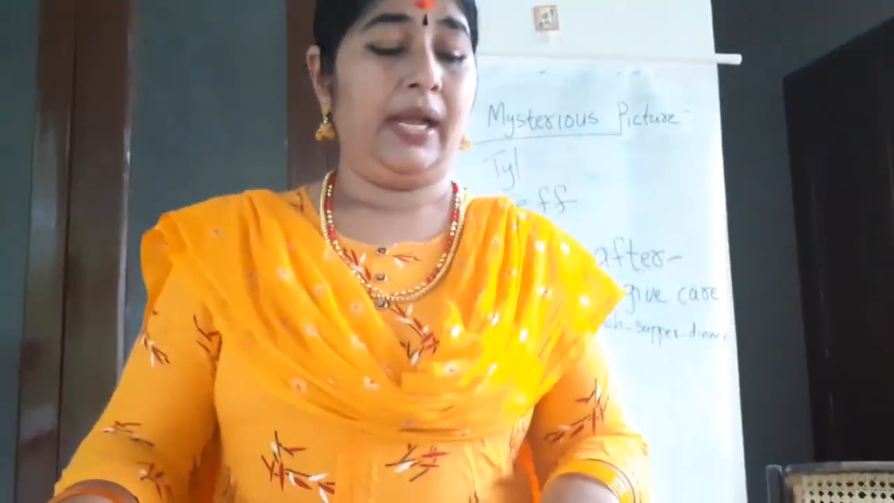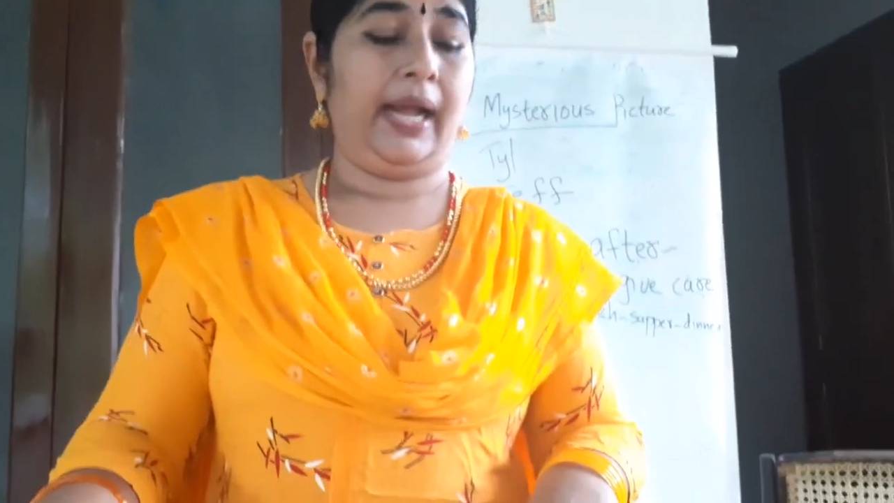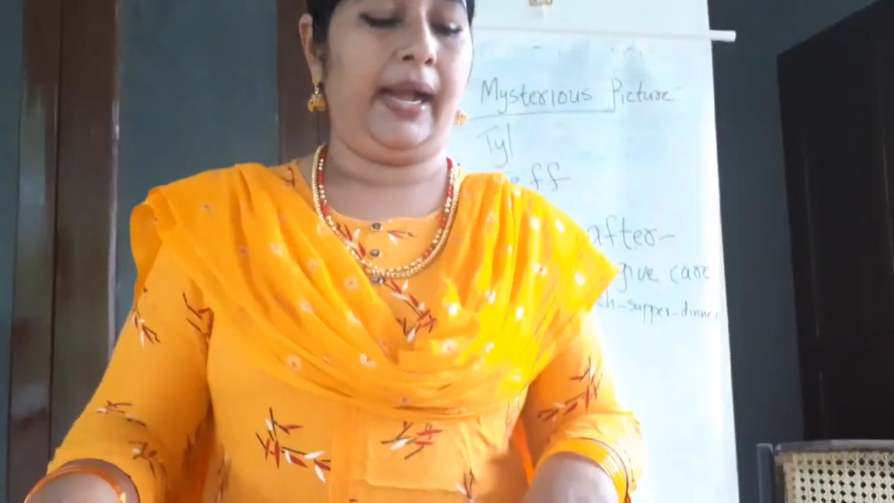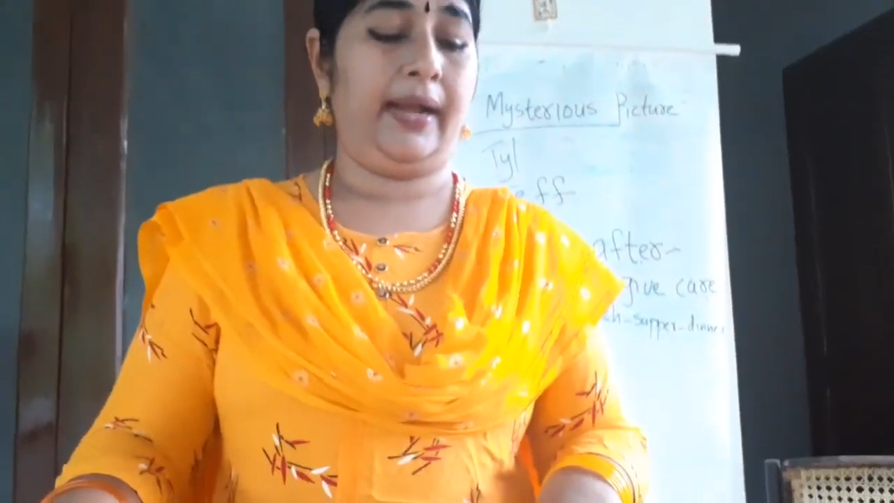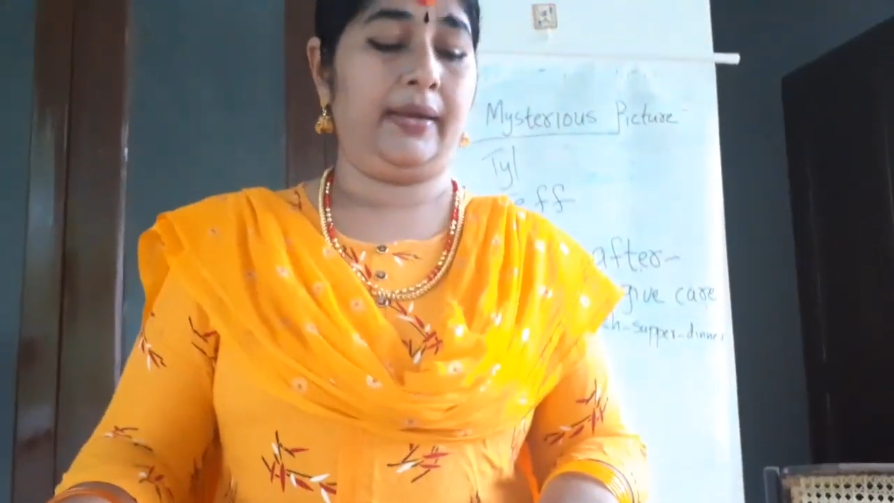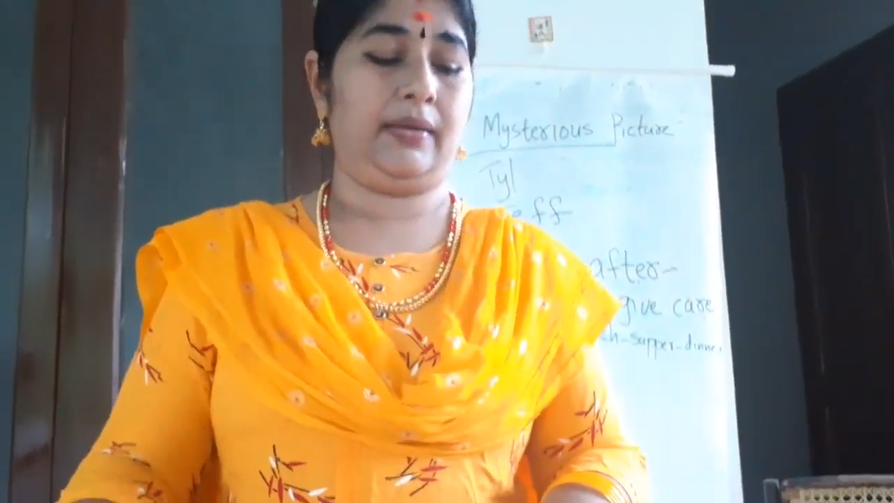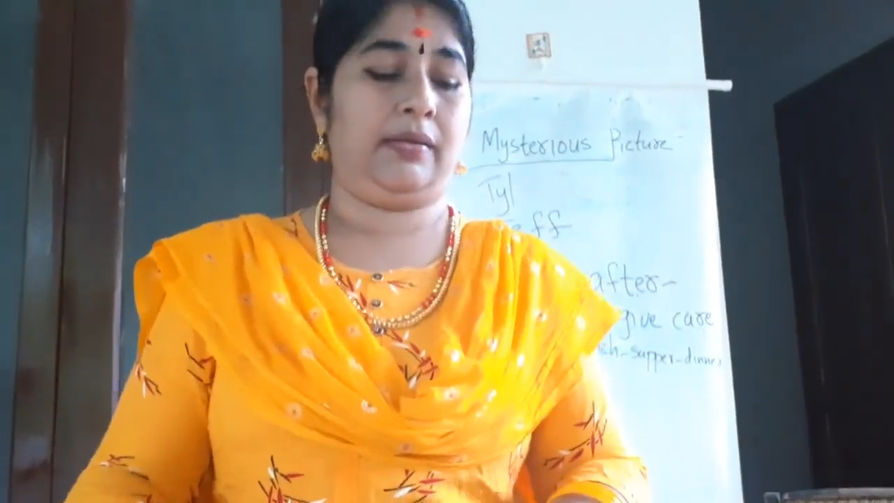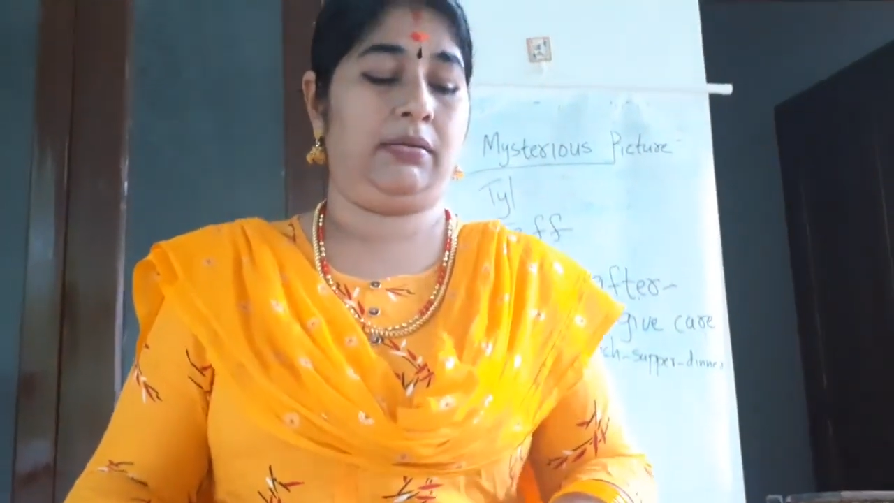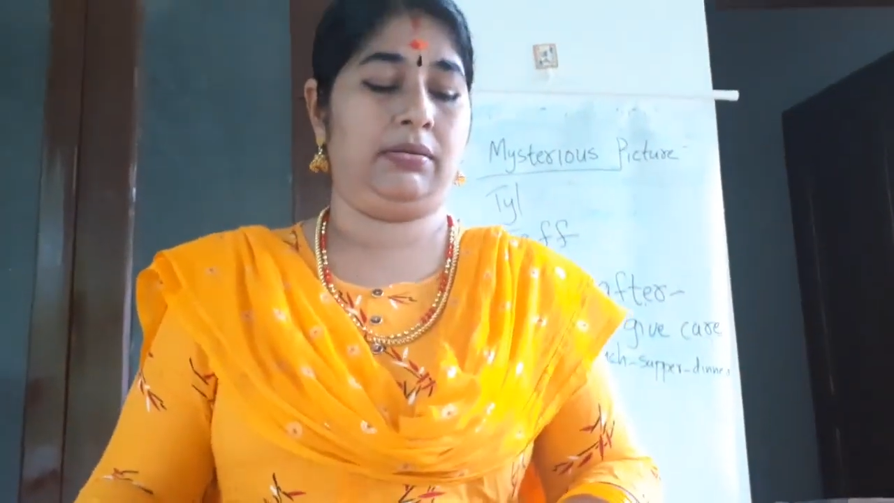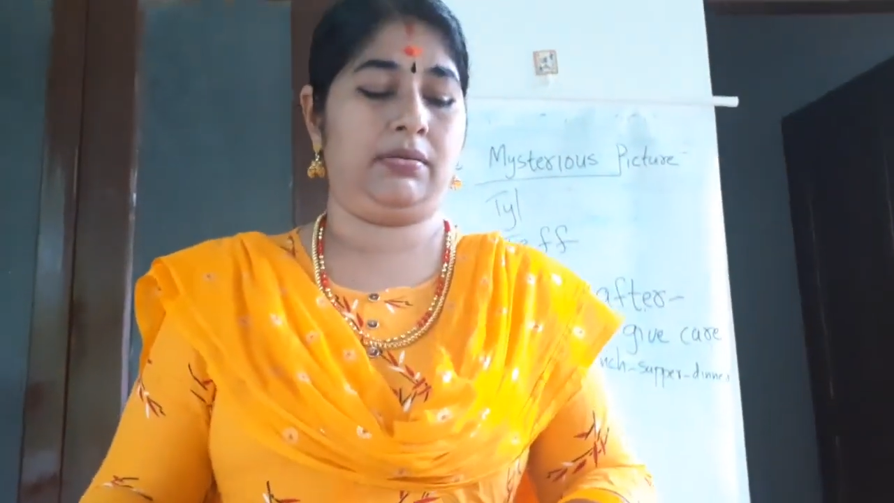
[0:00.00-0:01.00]
And
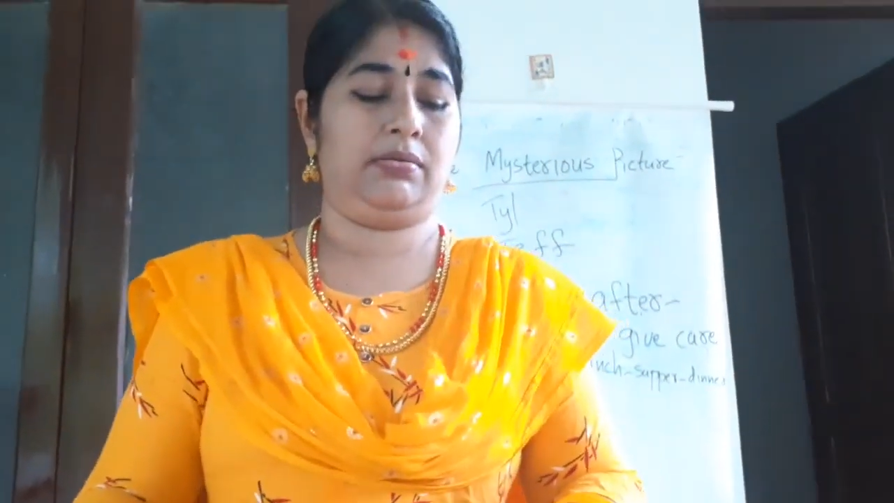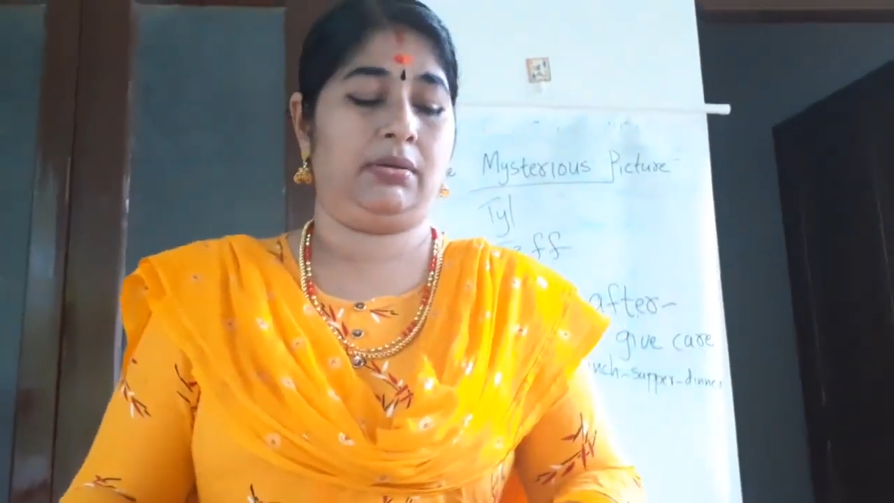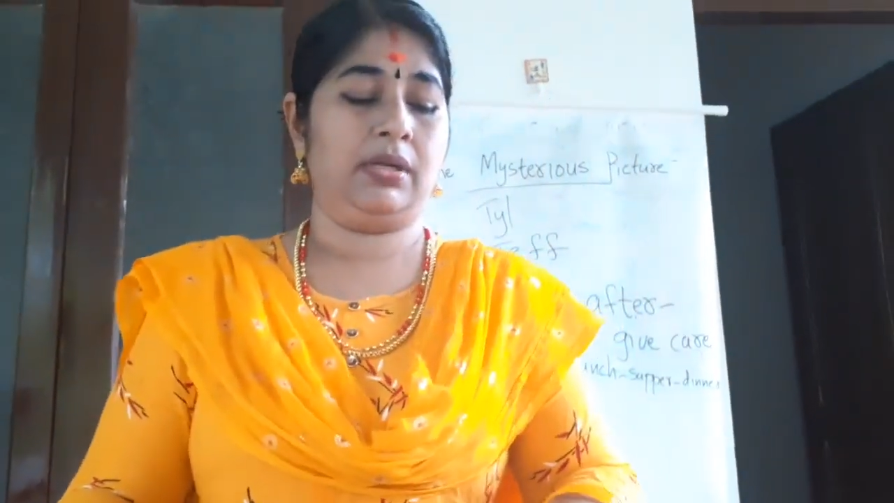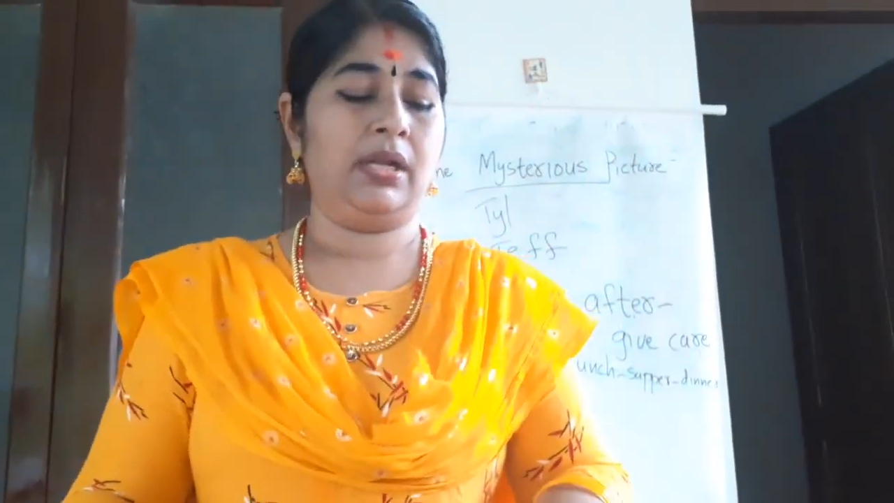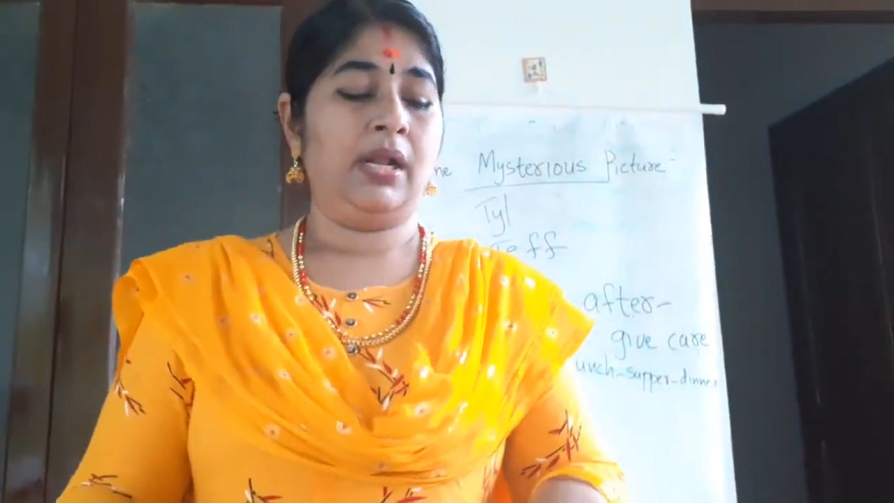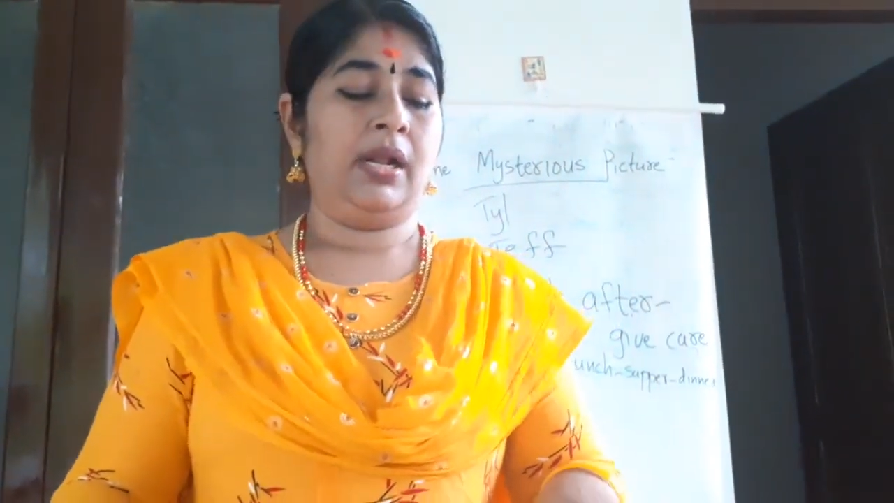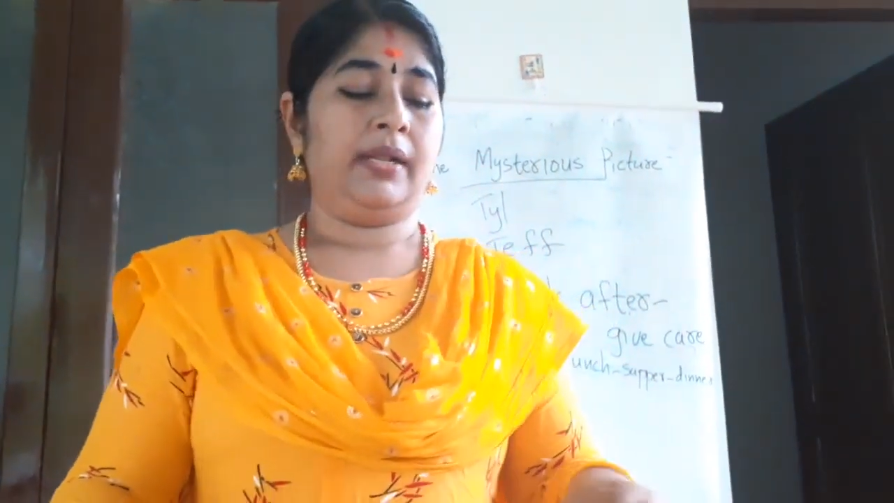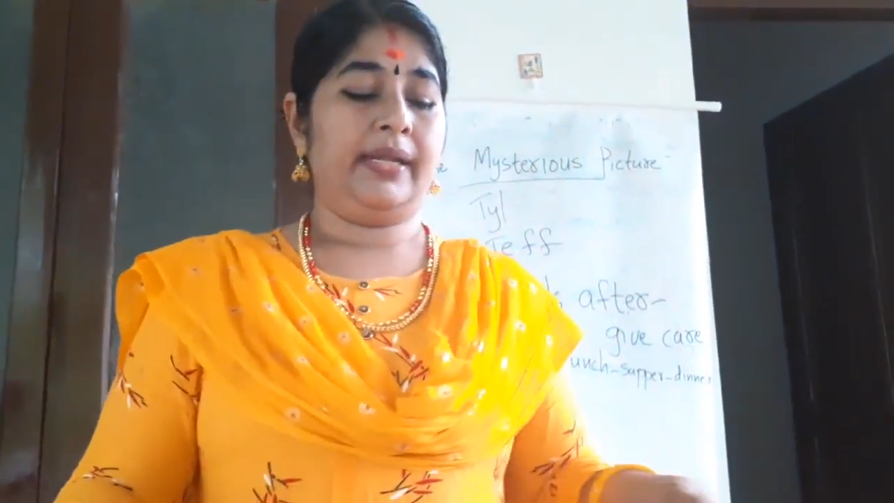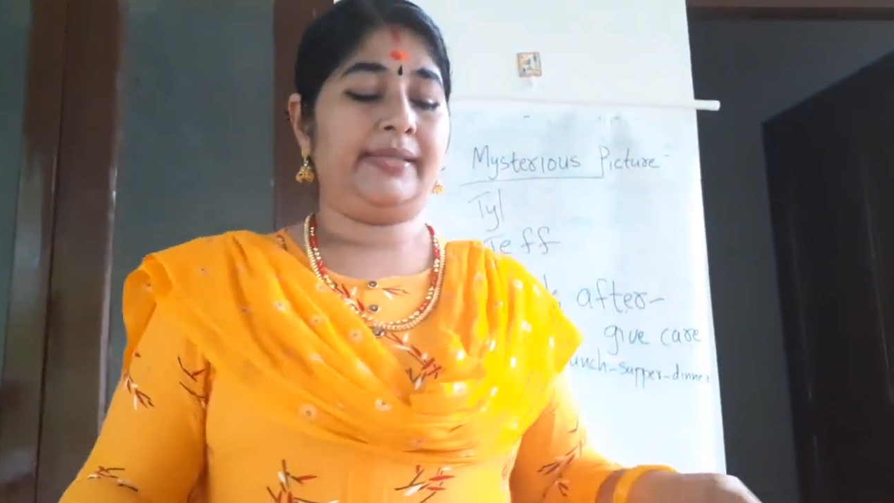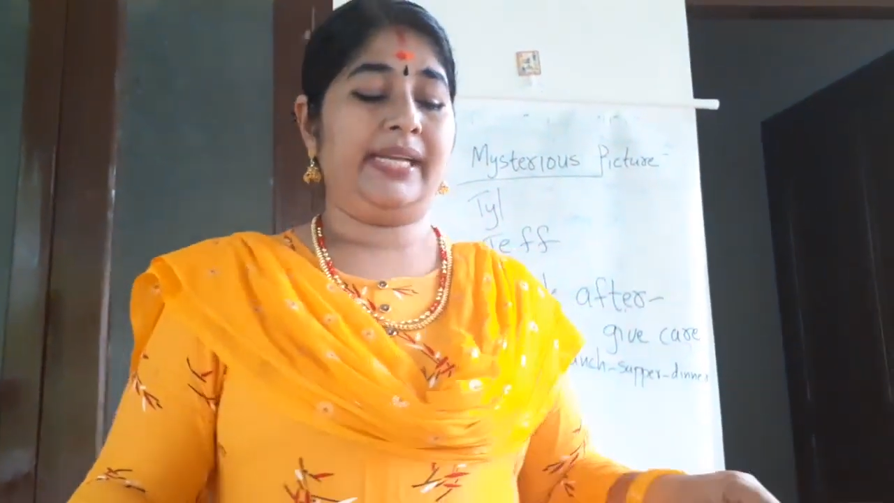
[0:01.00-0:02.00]

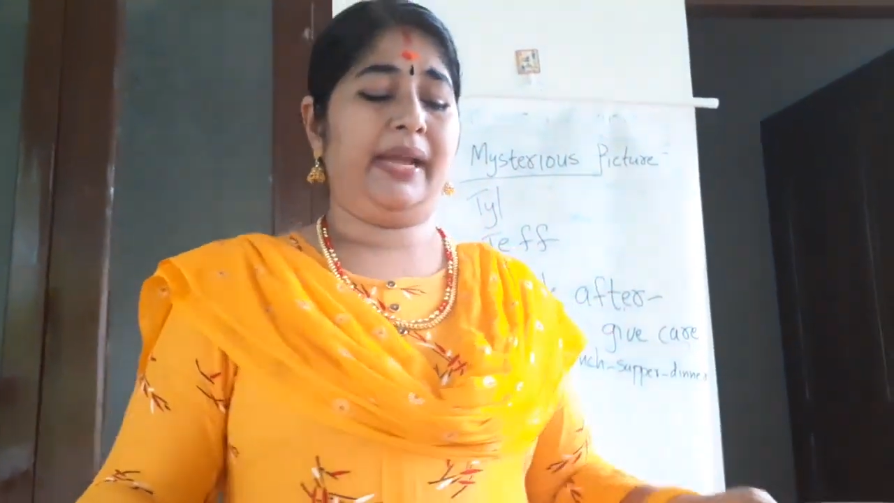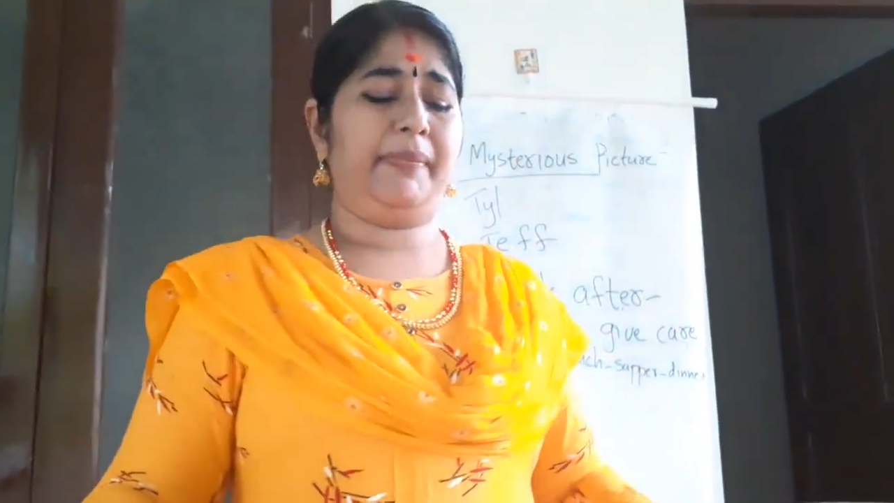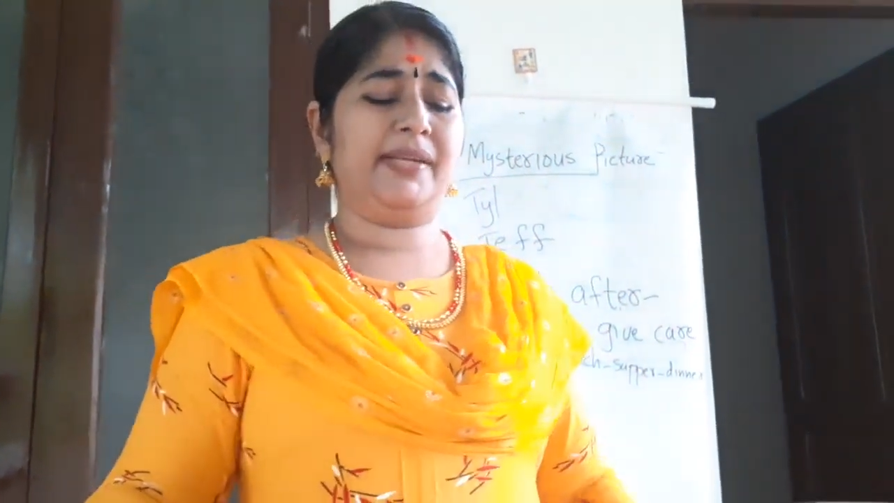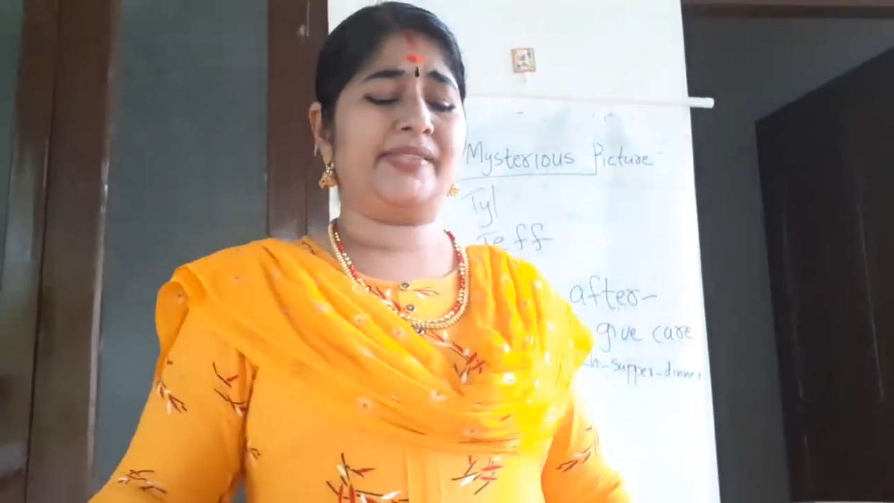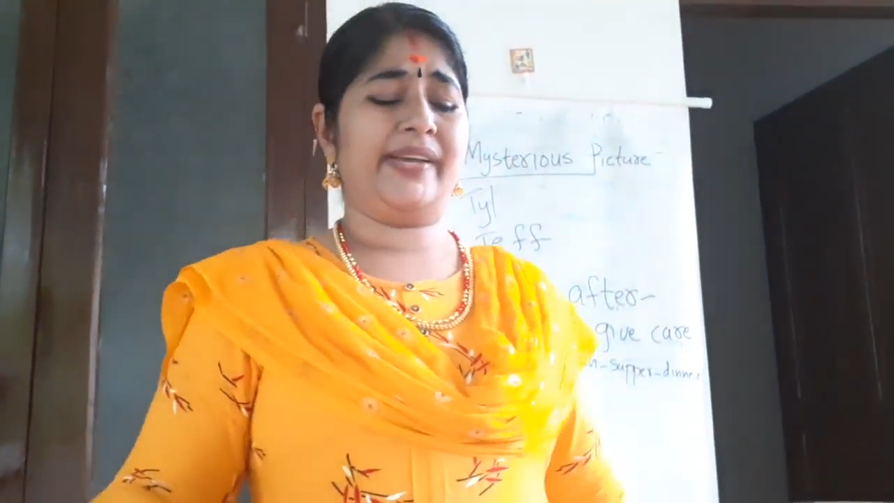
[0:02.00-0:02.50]
the tables